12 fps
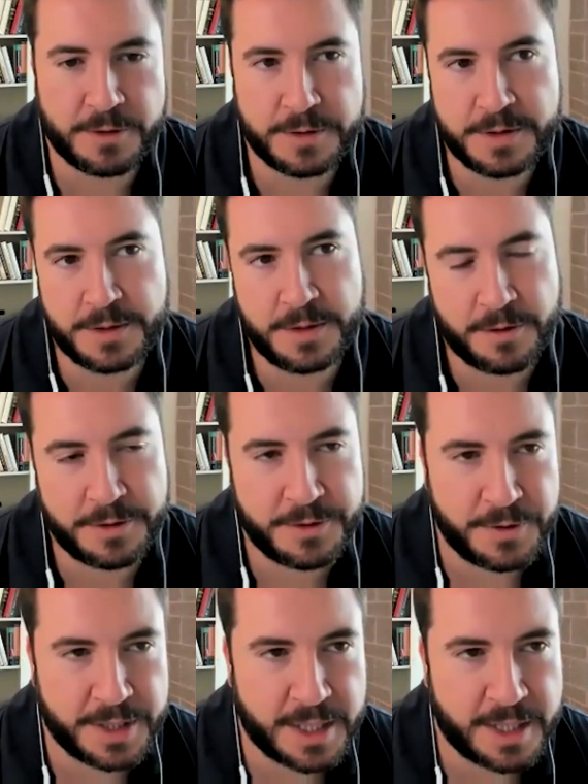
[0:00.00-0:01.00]
or or
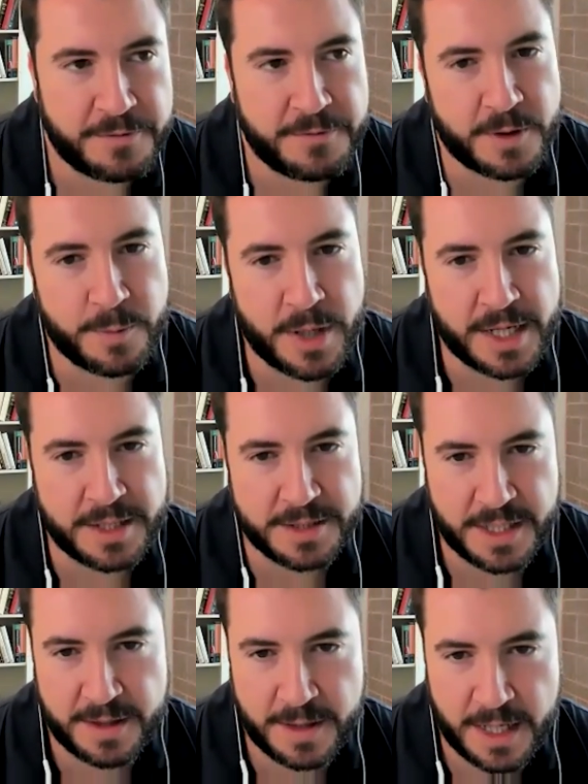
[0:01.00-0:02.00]
doing like a FERC
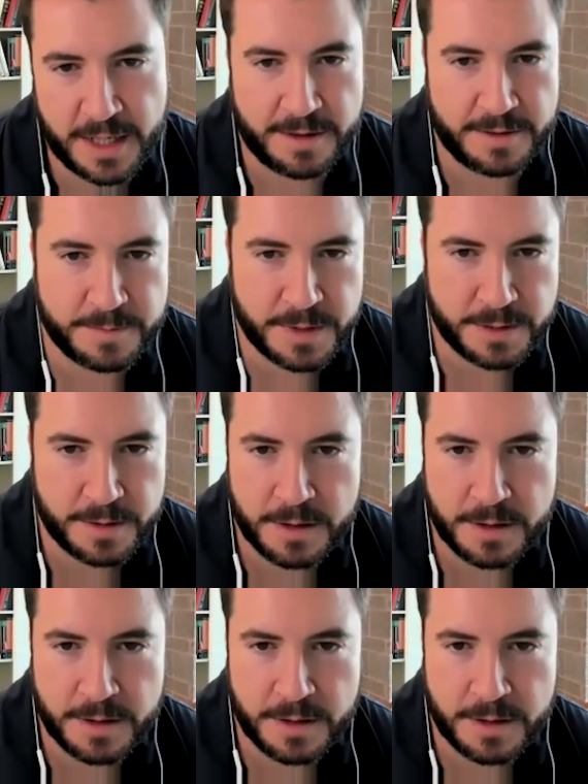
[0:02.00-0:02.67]
practice at at a,